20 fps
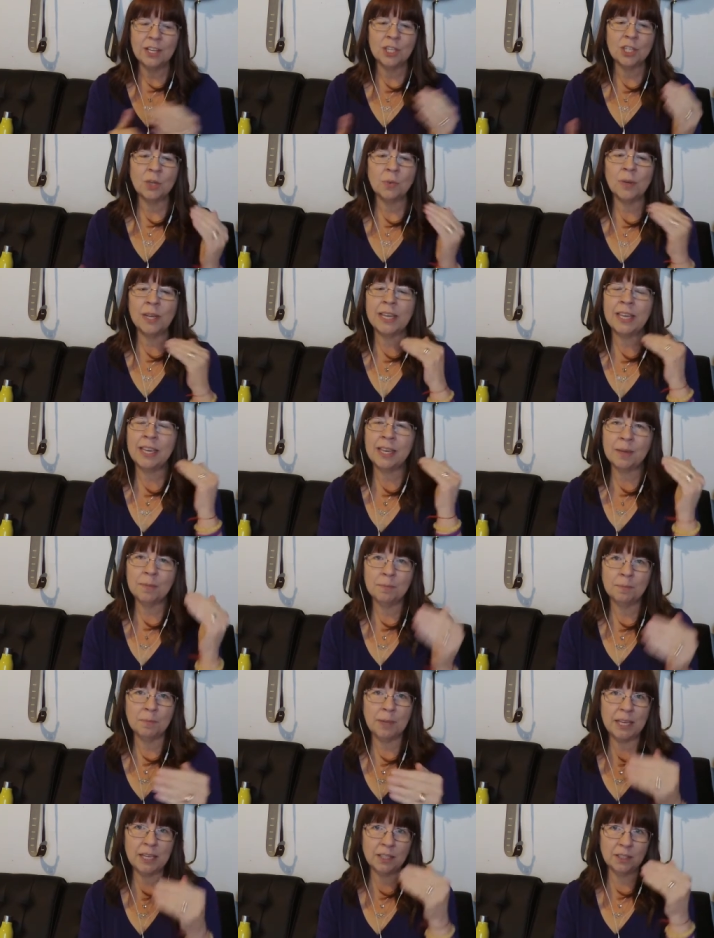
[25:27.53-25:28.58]
So we
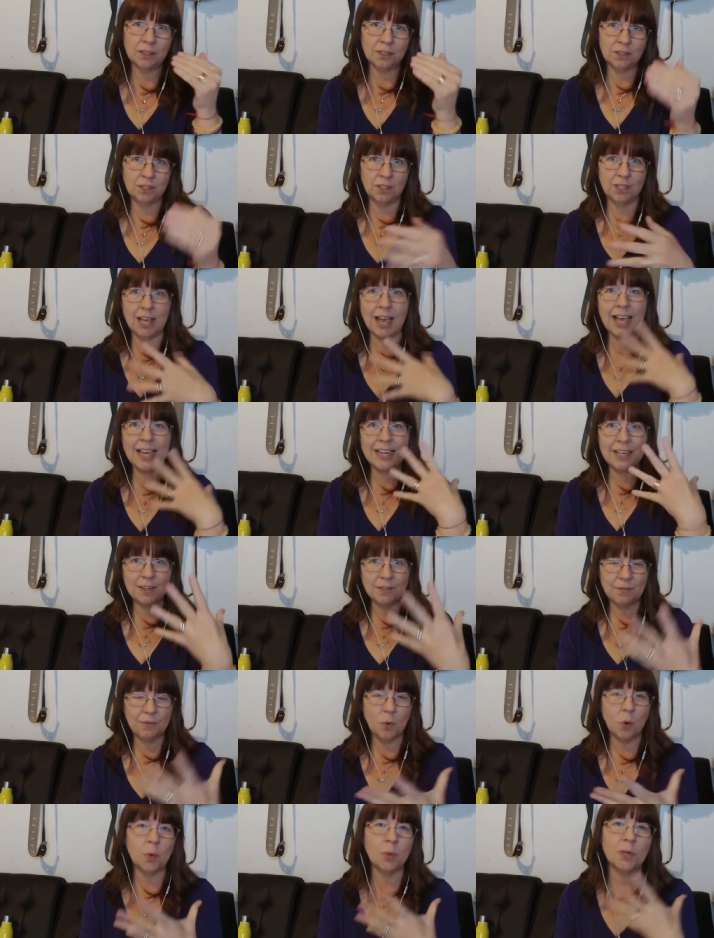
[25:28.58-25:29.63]
keep being guided
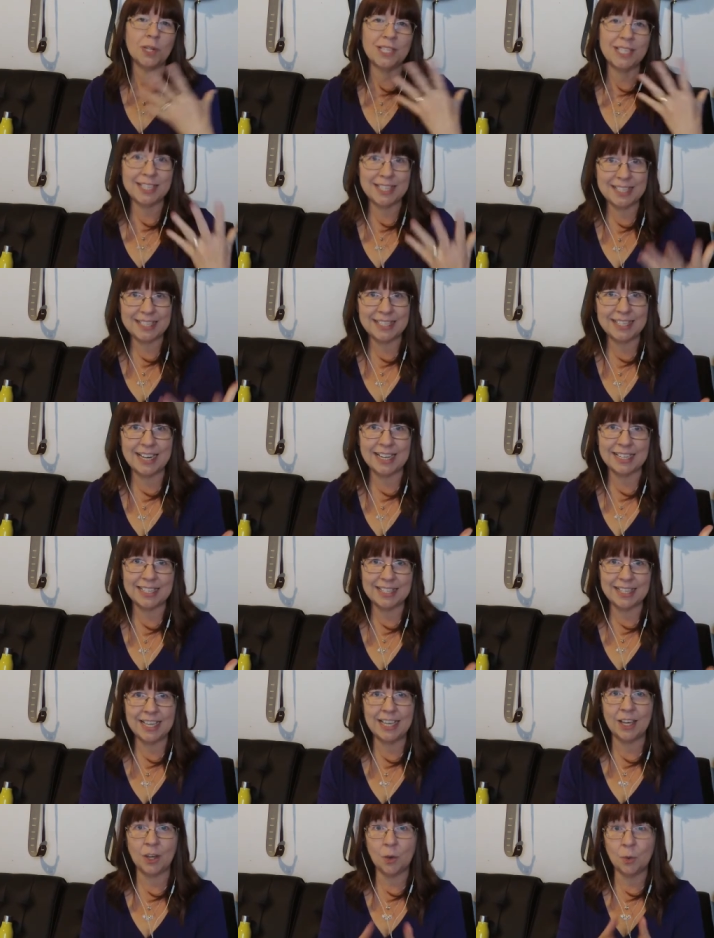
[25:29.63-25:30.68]
forward to this next
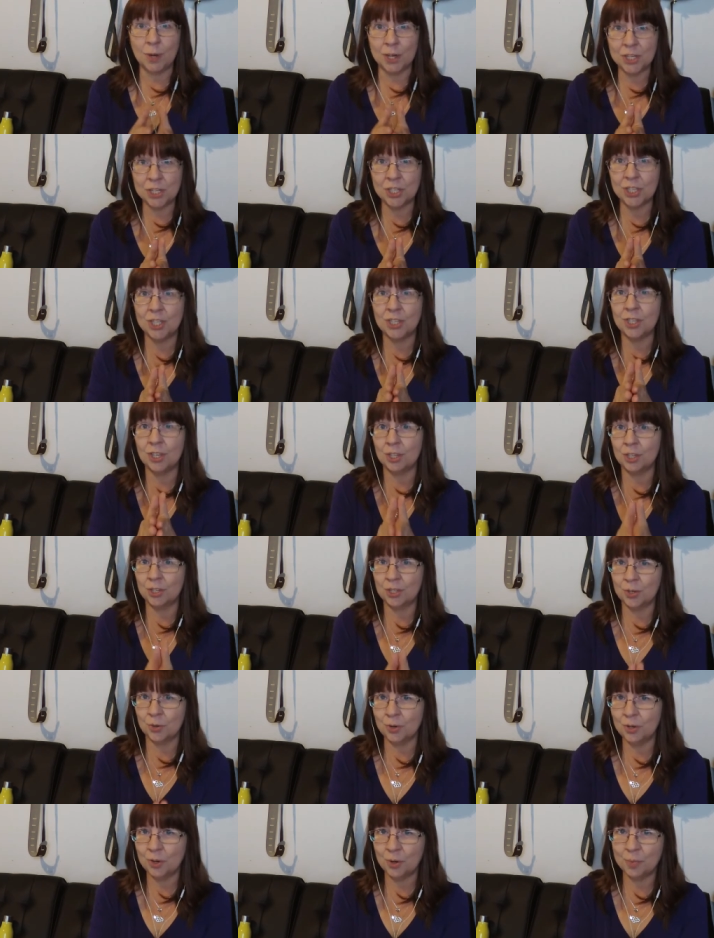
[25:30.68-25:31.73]
thing. Questions are
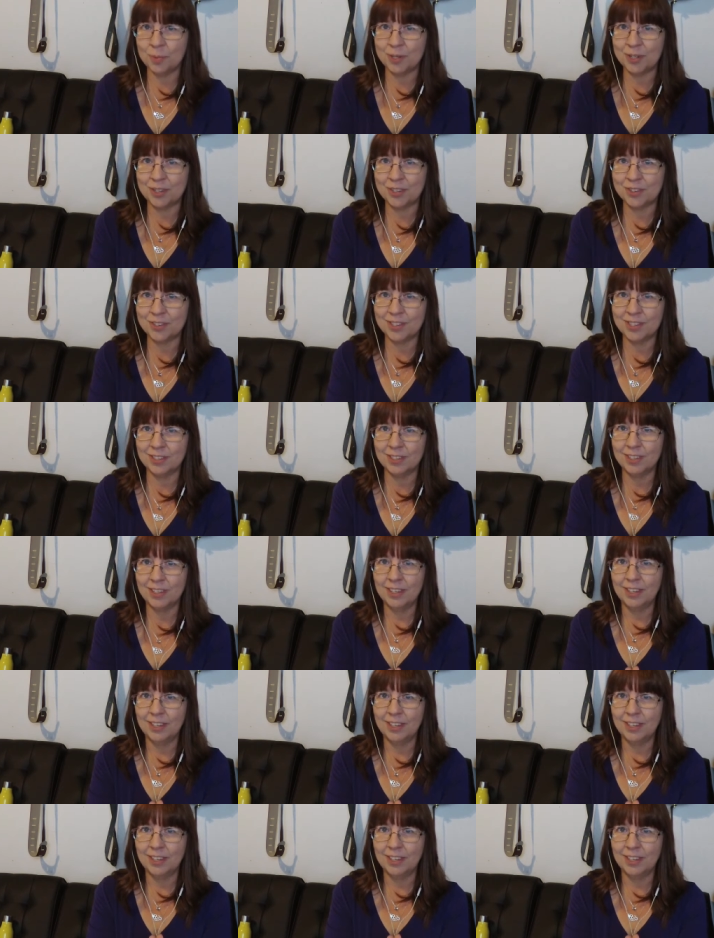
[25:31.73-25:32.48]
door openers.